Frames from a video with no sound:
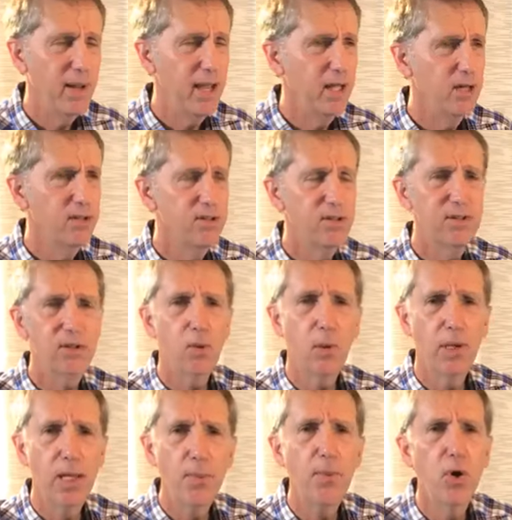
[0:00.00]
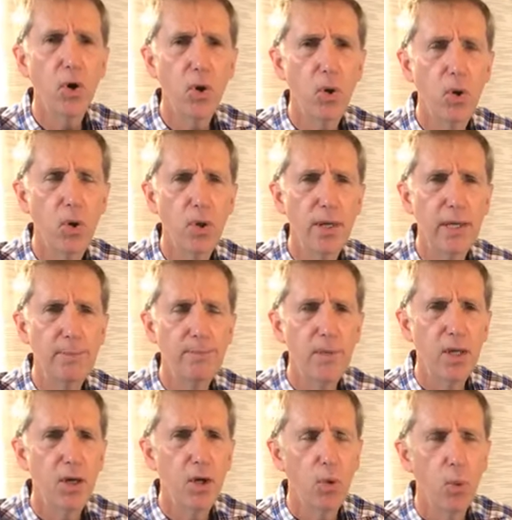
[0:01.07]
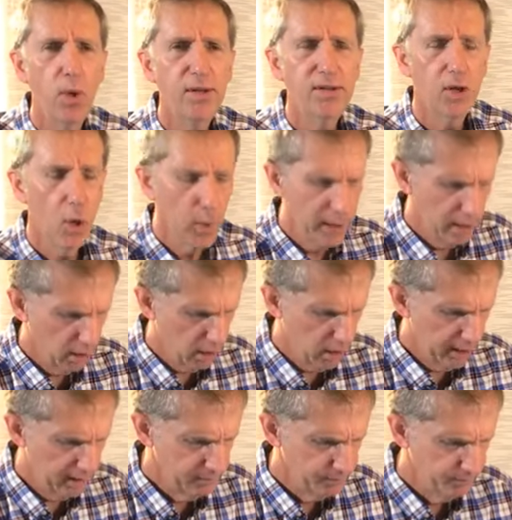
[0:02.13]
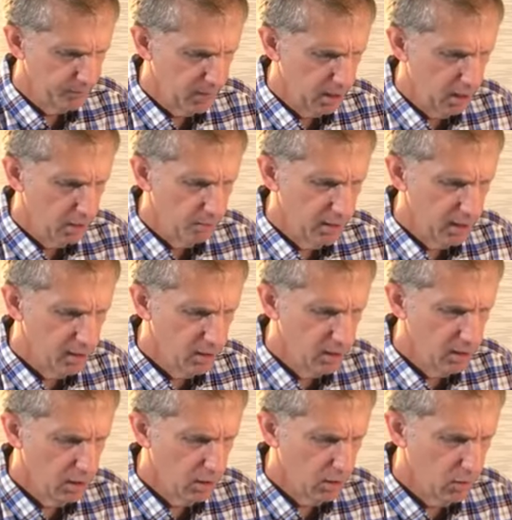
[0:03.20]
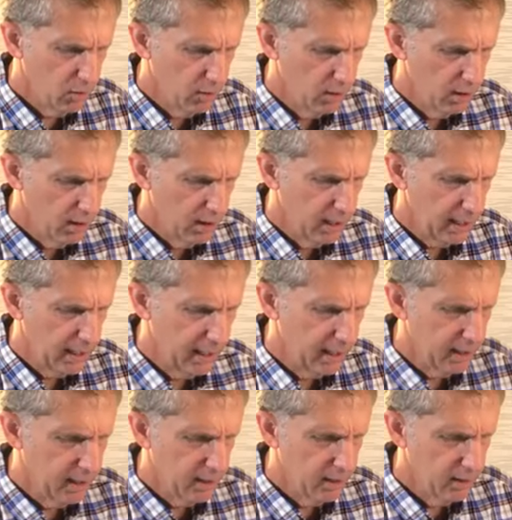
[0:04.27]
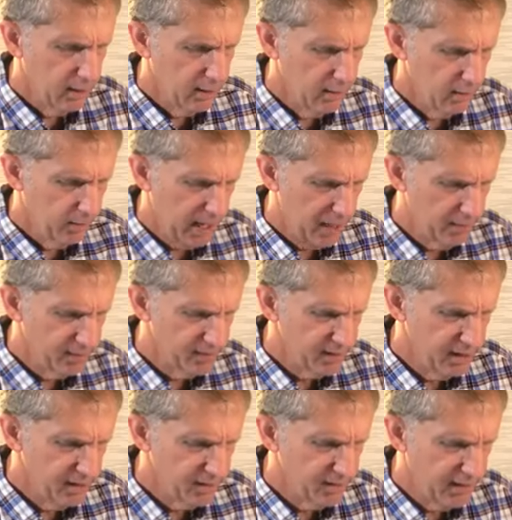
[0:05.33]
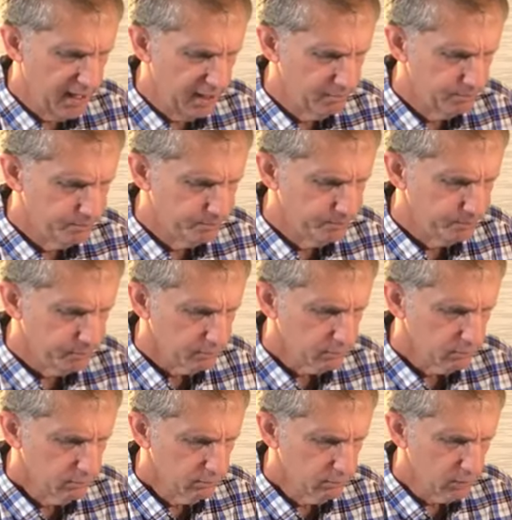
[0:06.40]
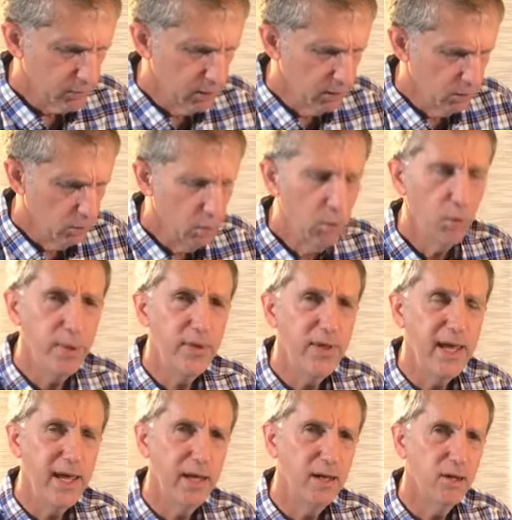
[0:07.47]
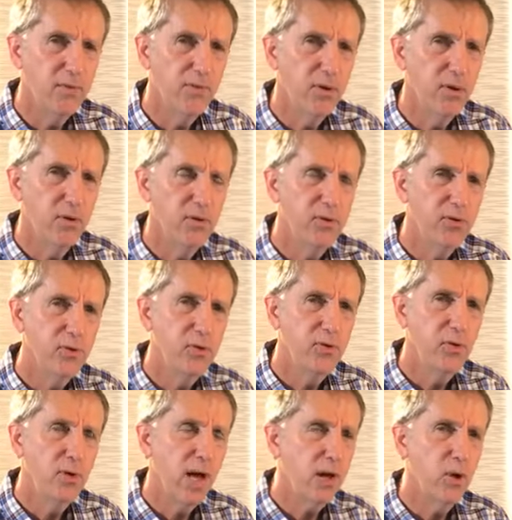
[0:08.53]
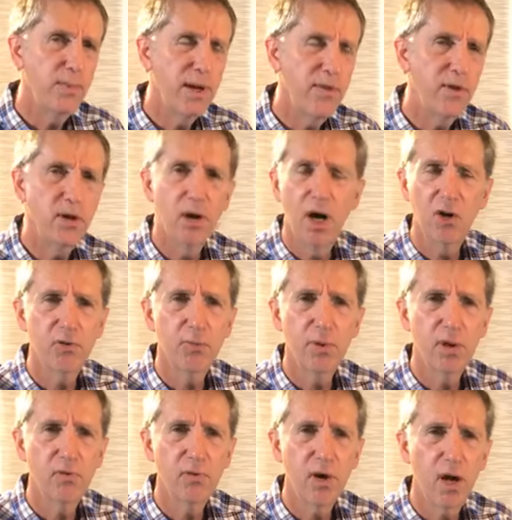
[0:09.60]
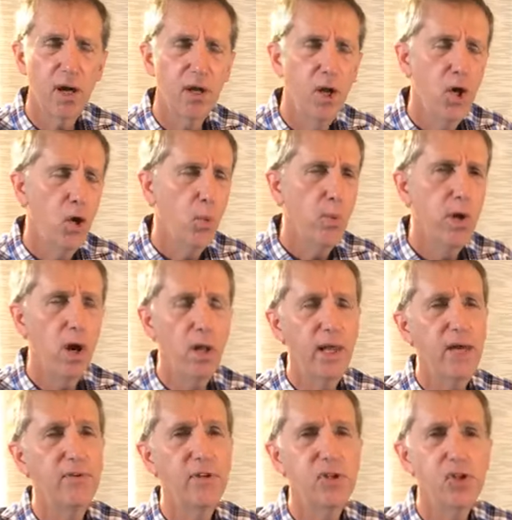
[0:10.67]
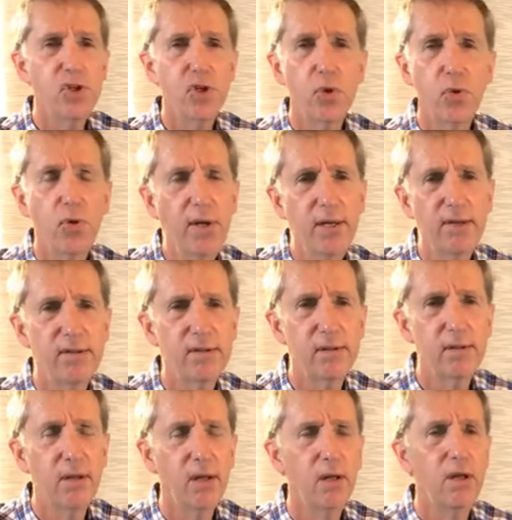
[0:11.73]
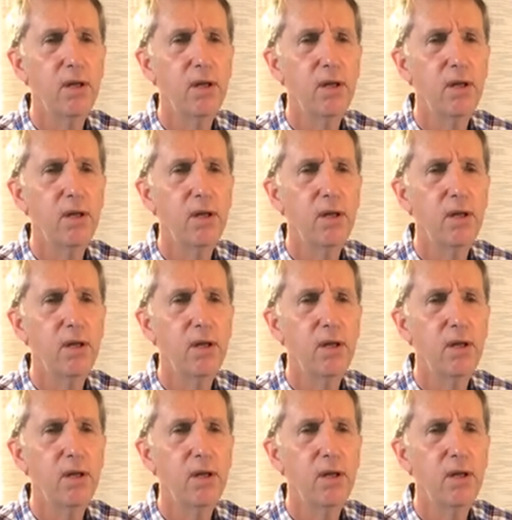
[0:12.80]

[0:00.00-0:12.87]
Man, it's just so liberal, and what's going on? But you know, uh, the Bible says that what will be the end of those who do not obey the gospel of God? We all have a choice.